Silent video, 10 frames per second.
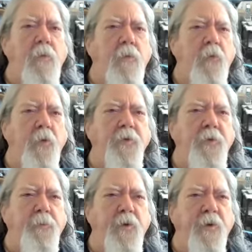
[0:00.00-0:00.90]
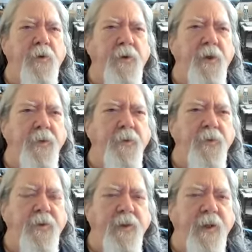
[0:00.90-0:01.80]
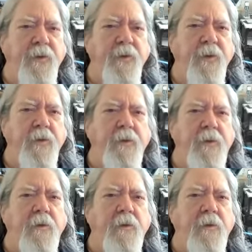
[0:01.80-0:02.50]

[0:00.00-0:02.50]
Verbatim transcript: for us to build an understanding